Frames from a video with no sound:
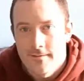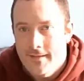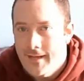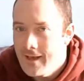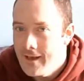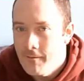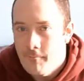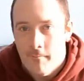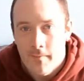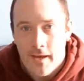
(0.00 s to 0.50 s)

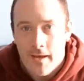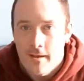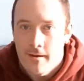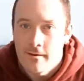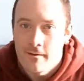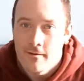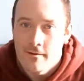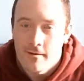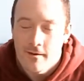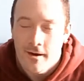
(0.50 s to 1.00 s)
Damn
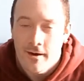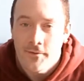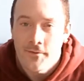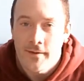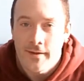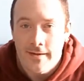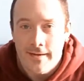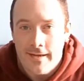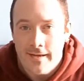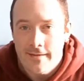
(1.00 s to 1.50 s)
man, I
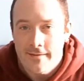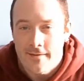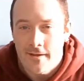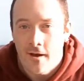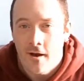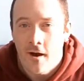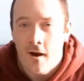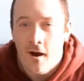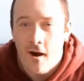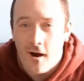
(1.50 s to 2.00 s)
think that is the
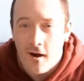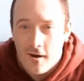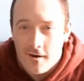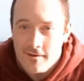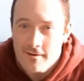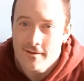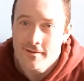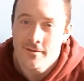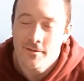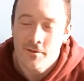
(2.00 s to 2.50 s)

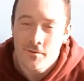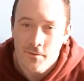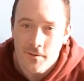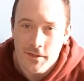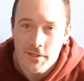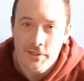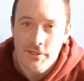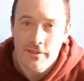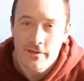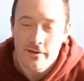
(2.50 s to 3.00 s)
hardest
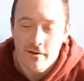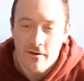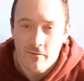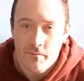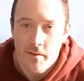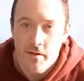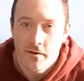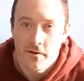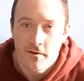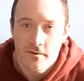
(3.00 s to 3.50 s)
question
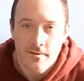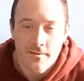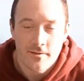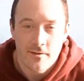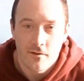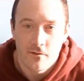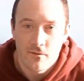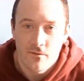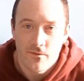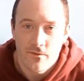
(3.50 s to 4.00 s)
I've been asked
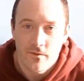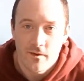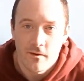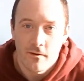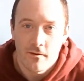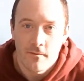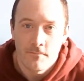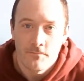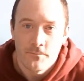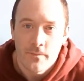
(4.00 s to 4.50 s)
so
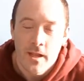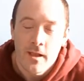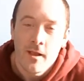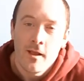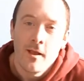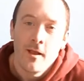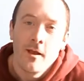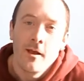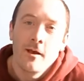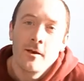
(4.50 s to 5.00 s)
far.
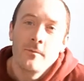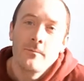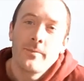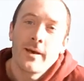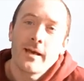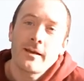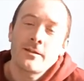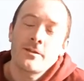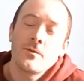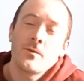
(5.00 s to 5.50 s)

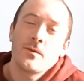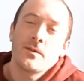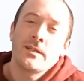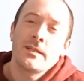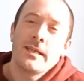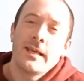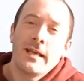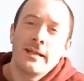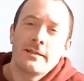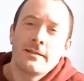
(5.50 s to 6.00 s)
Back towards
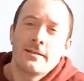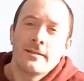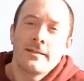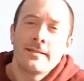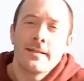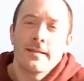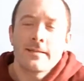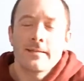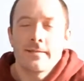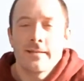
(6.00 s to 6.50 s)
the end of
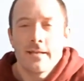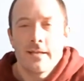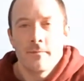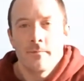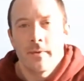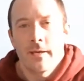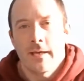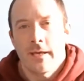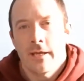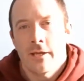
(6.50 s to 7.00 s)
the
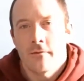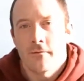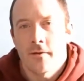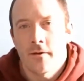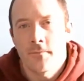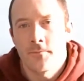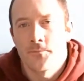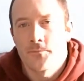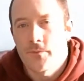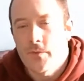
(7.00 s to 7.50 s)
16-bit
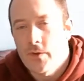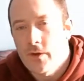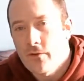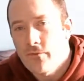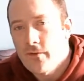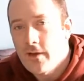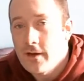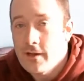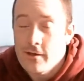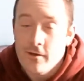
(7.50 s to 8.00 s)
era, when I
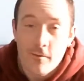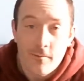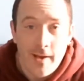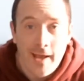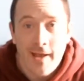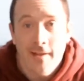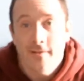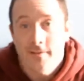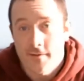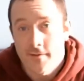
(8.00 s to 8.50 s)
finally got
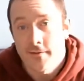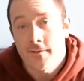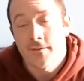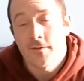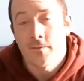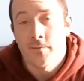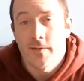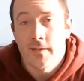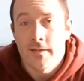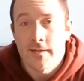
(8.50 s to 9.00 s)
my hands on the
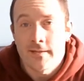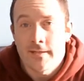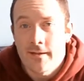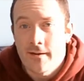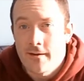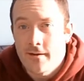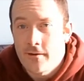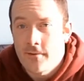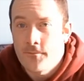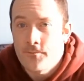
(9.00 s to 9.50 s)
Super
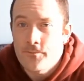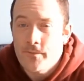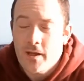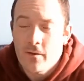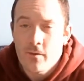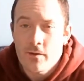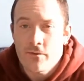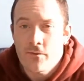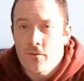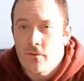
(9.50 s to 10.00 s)
Nintendo,
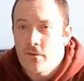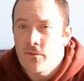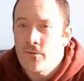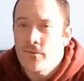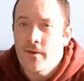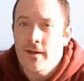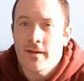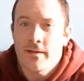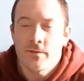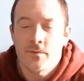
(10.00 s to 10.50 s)
I went through a
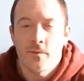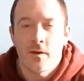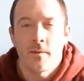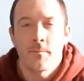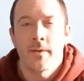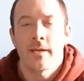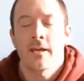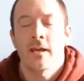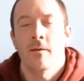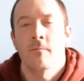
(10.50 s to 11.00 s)
phase where I
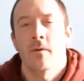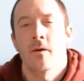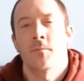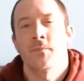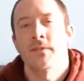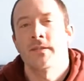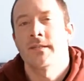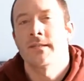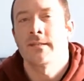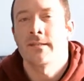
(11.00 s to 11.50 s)
became
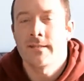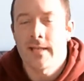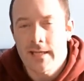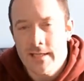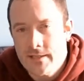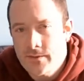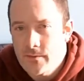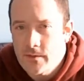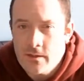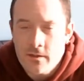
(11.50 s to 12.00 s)

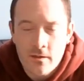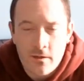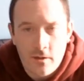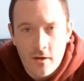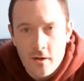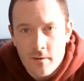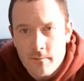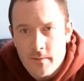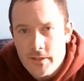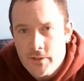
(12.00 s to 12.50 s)
obsessed with
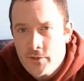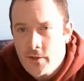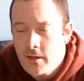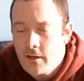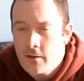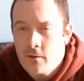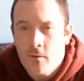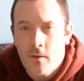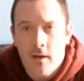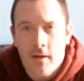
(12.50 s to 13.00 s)
Konami,
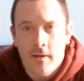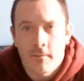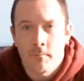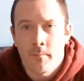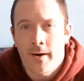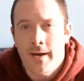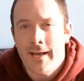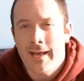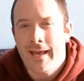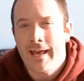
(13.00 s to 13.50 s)
trying to go out
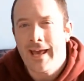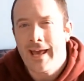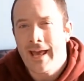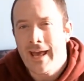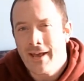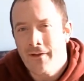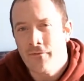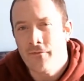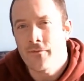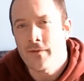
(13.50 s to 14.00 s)
and buy
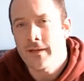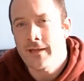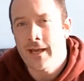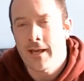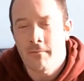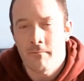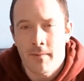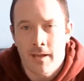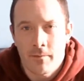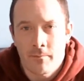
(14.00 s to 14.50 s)
every
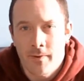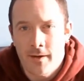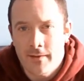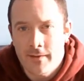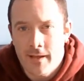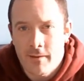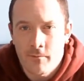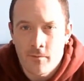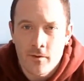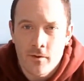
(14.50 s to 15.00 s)
game made by
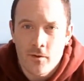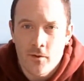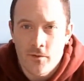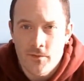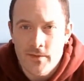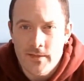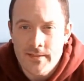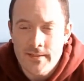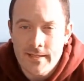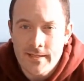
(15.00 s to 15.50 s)
them
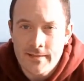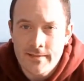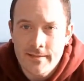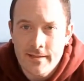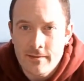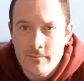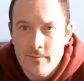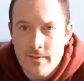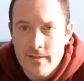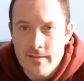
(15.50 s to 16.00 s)
on the
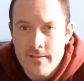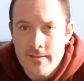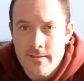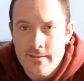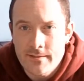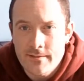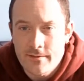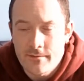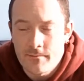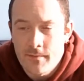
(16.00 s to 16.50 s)
16-bit
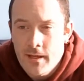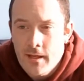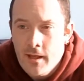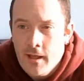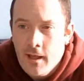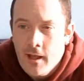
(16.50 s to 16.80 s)
system.